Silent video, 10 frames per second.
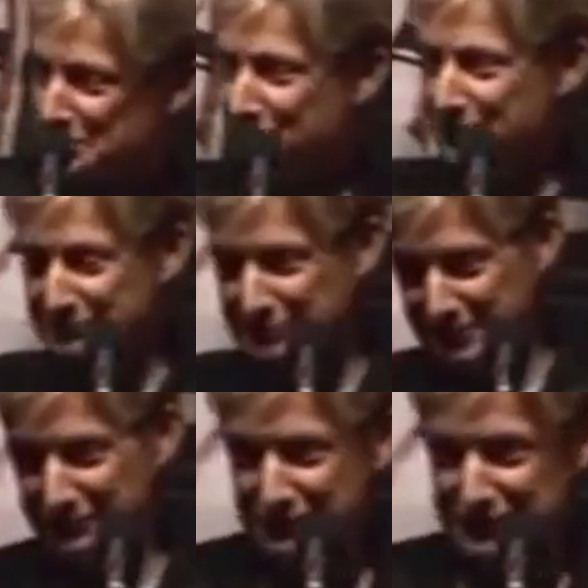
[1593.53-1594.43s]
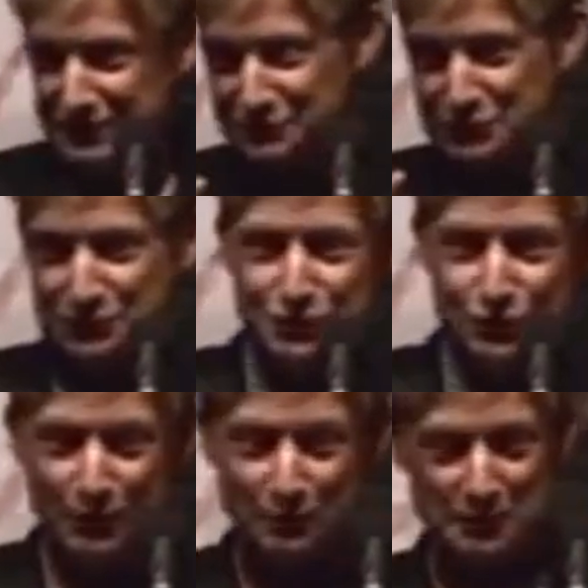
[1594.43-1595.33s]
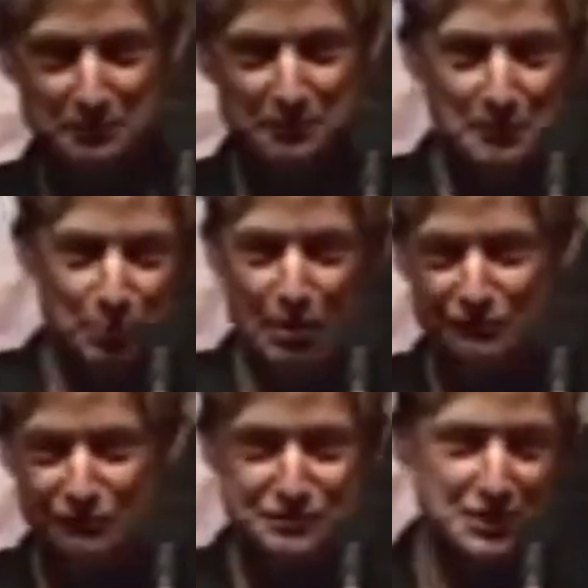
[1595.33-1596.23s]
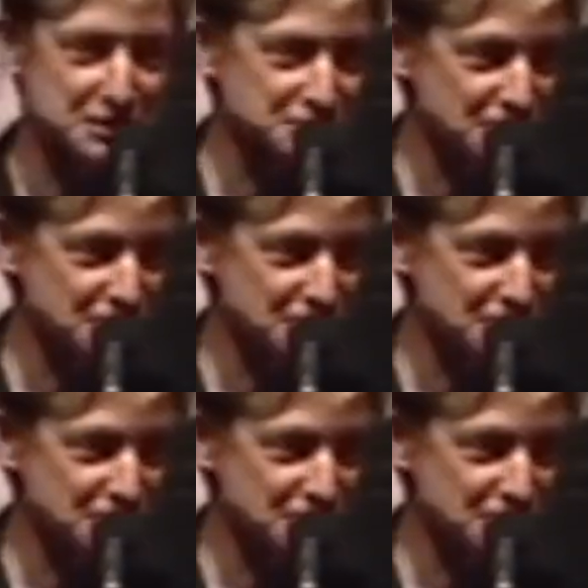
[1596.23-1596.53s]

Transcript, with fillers: or whatever it is we do when we privatize our